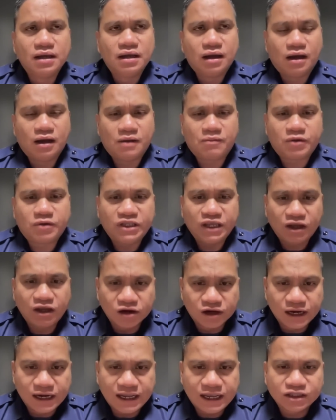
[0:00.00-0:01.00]
uh,
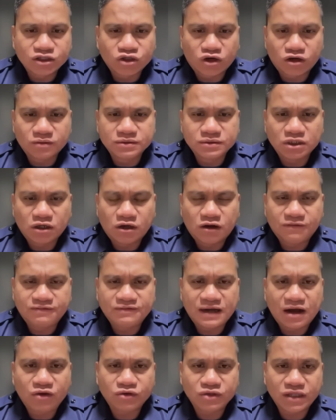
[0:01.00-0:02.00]
particularly in terms of
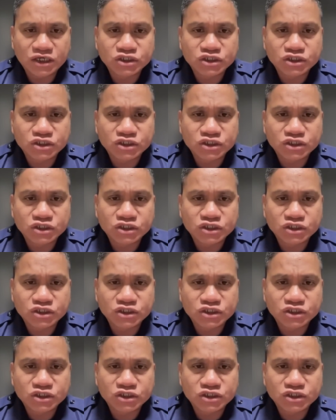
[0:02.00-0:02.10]
how they